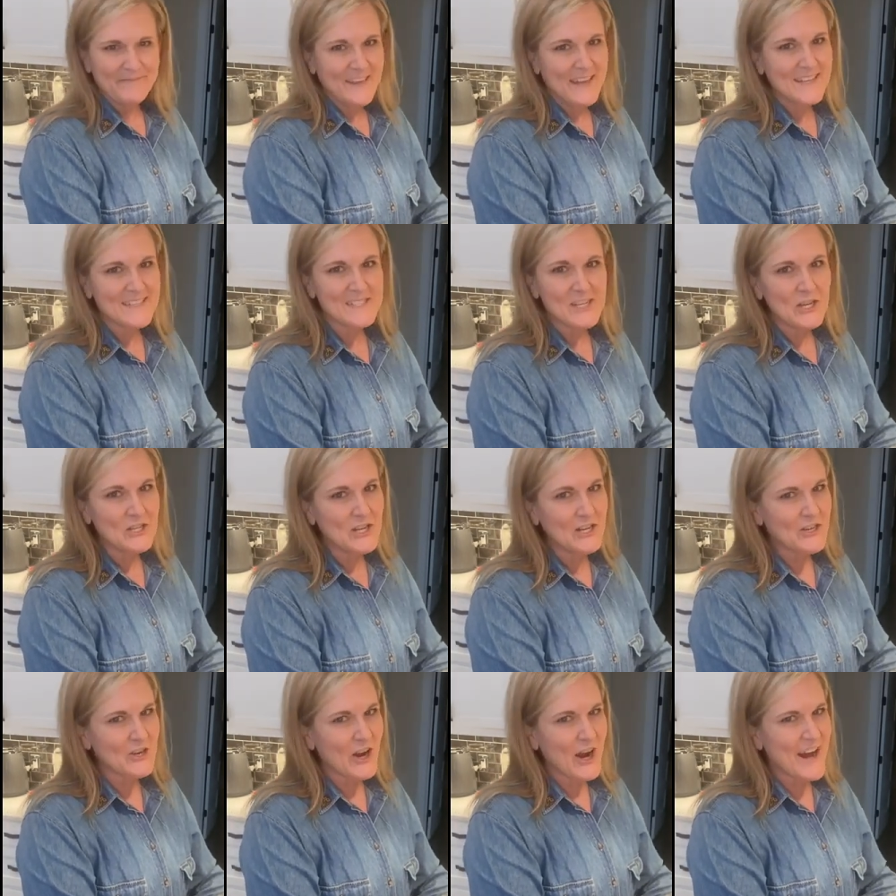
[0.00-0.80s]
It's
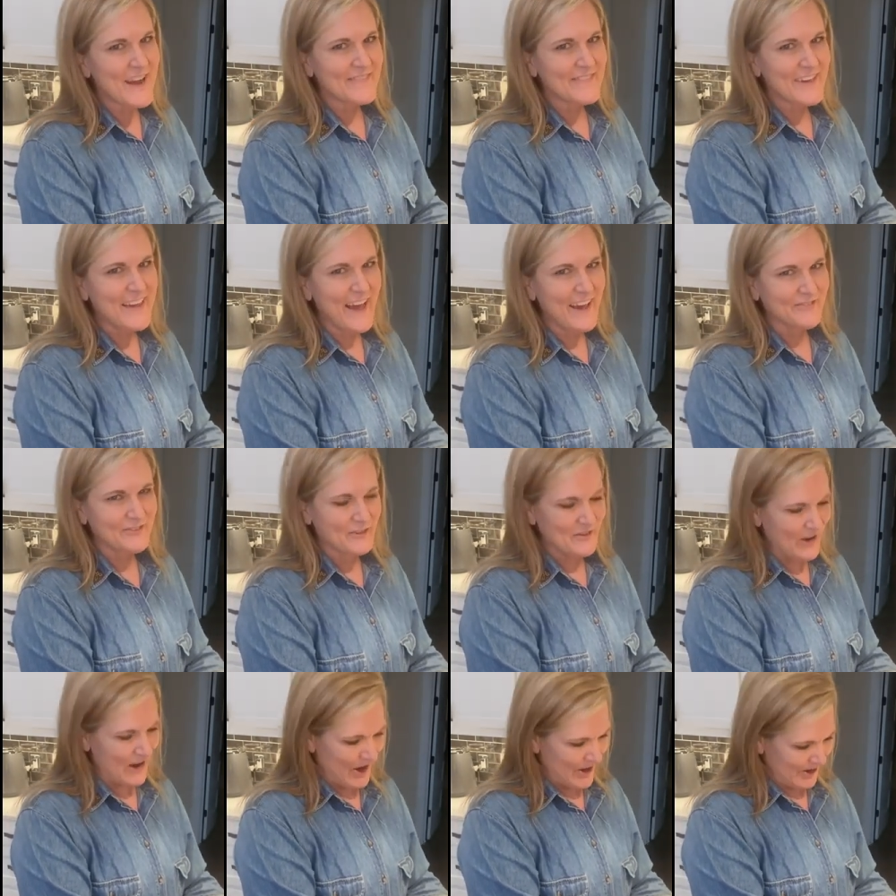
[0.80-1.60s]
onion gravy
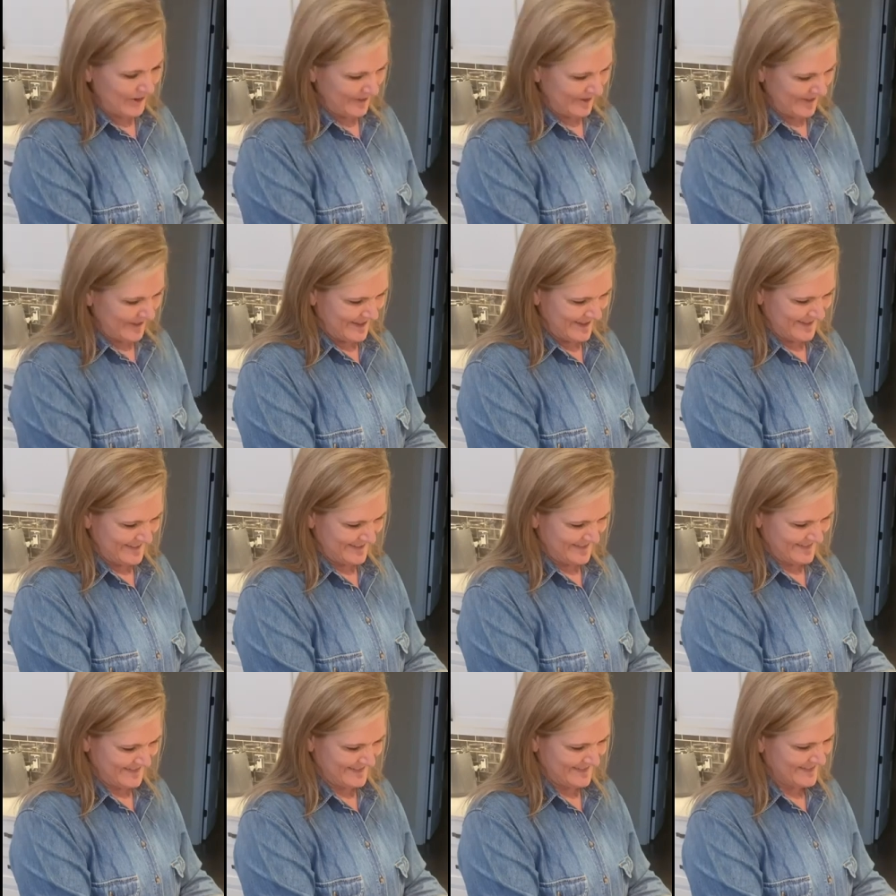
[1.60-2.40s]
after all.
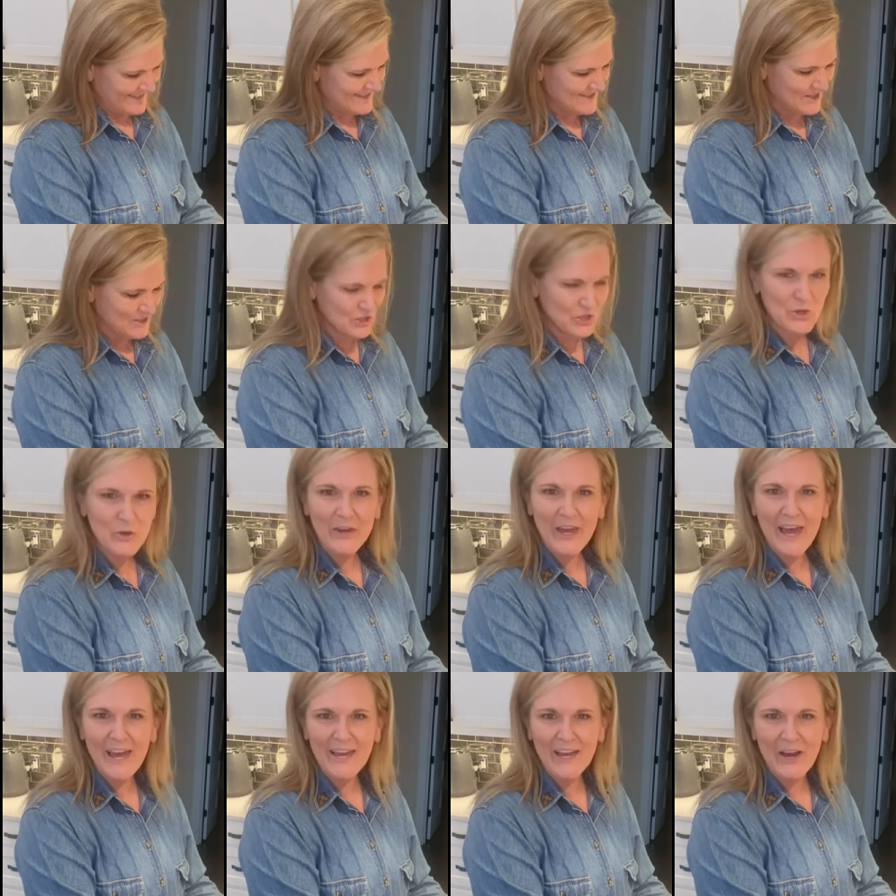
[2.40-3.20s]
So you
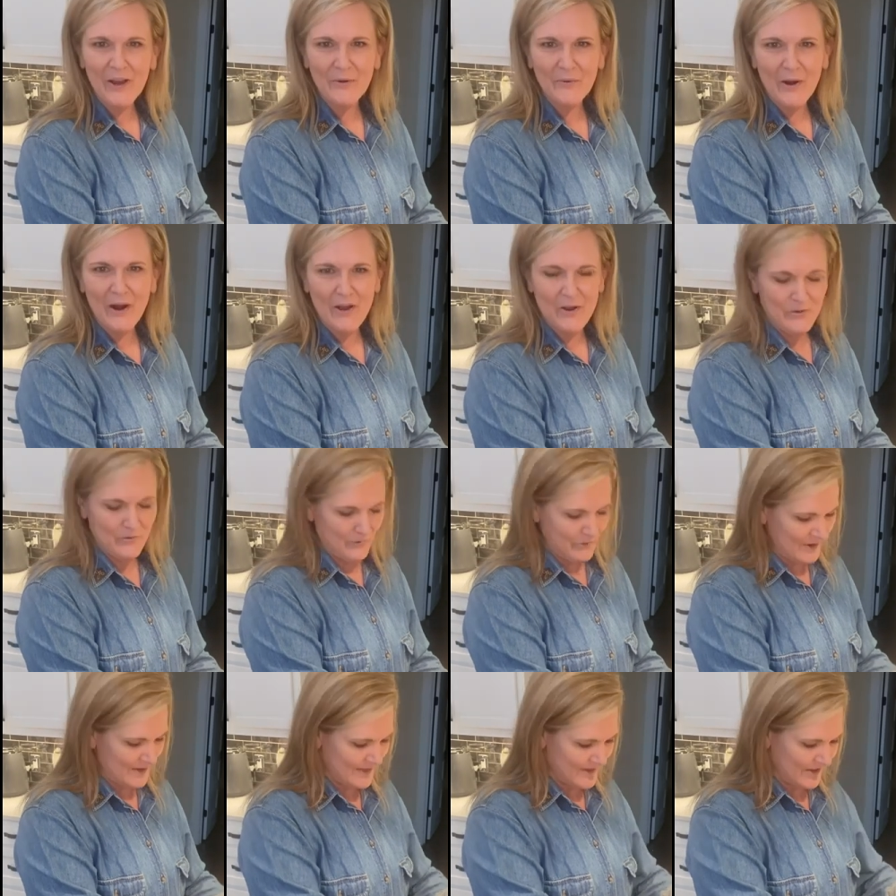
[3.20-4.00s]
can't go
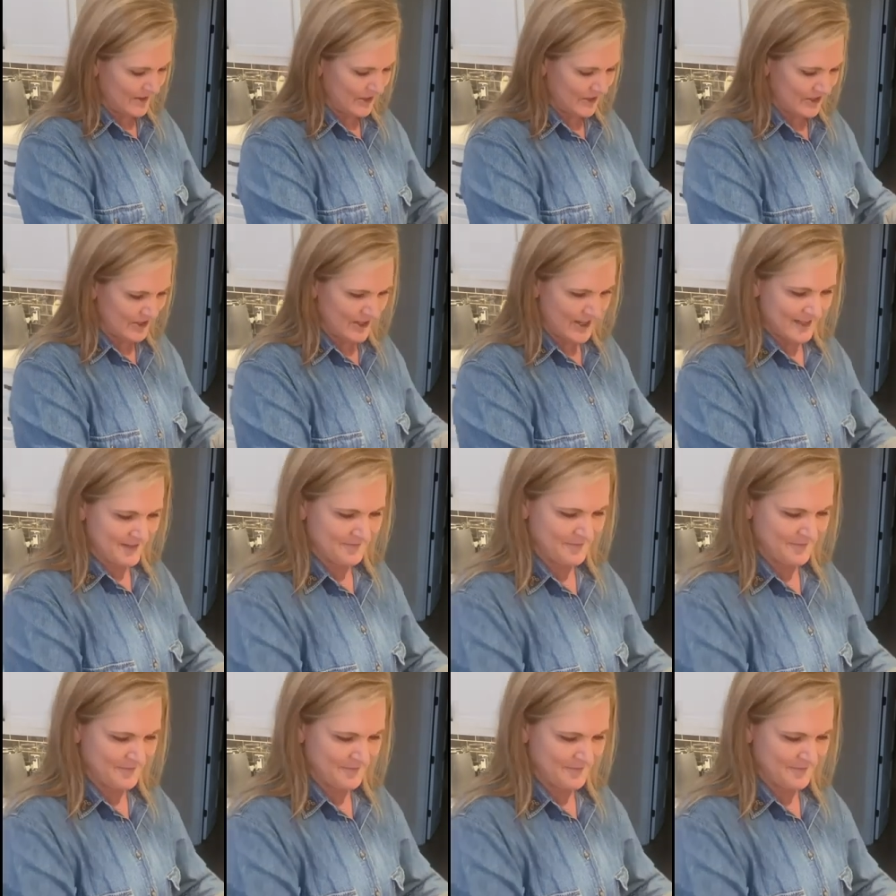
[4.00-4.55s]
wrong with the onion.